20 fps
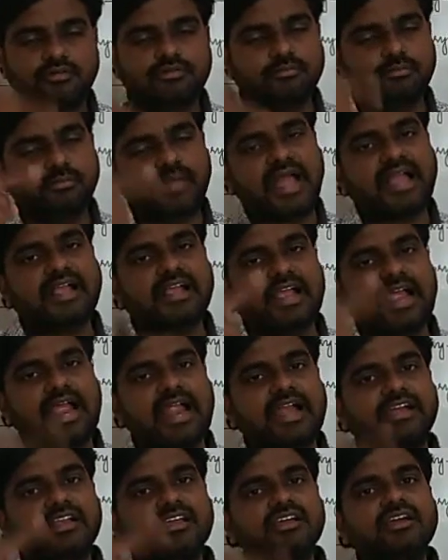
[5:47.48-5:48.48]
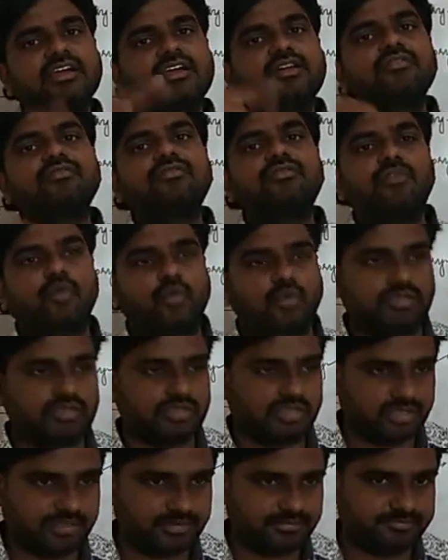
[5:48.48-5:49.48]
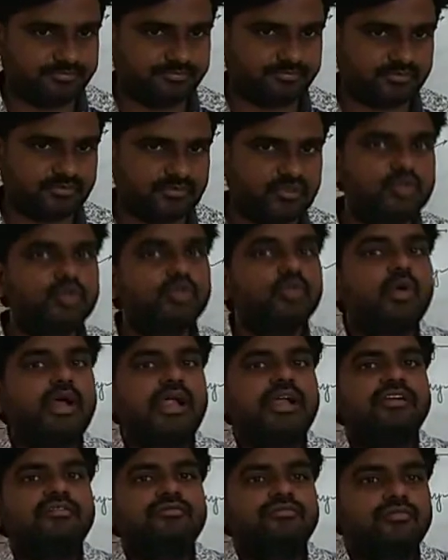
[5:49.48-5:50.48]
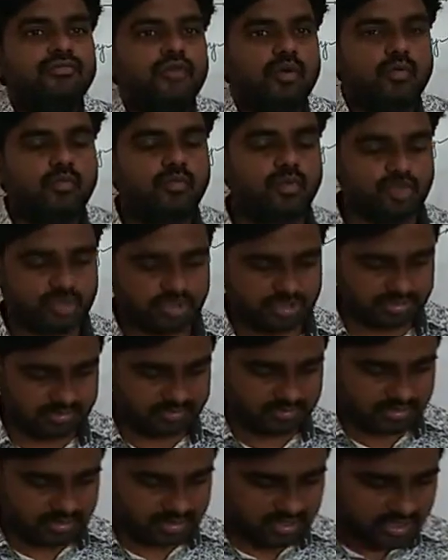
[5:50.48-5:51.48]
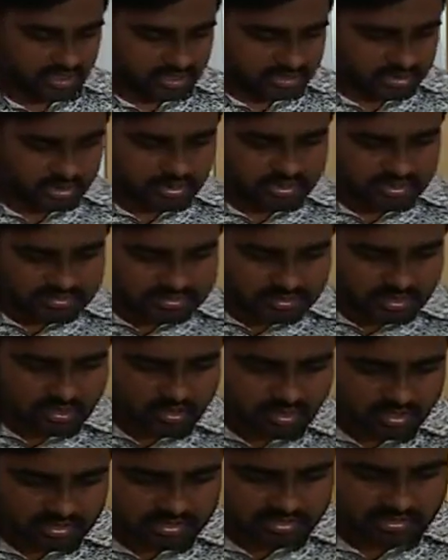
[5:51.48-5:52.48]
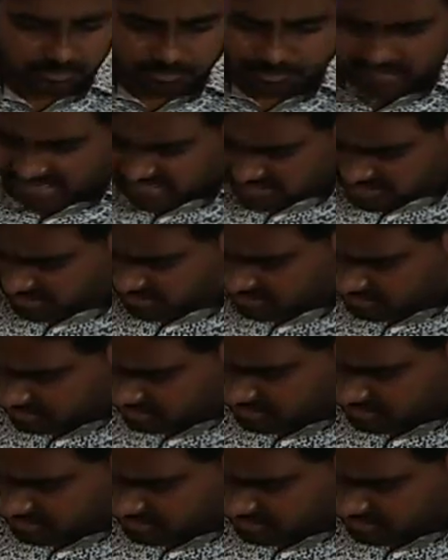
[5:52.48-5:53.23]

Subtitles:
back and forth, to and fro motion. So these are all the basic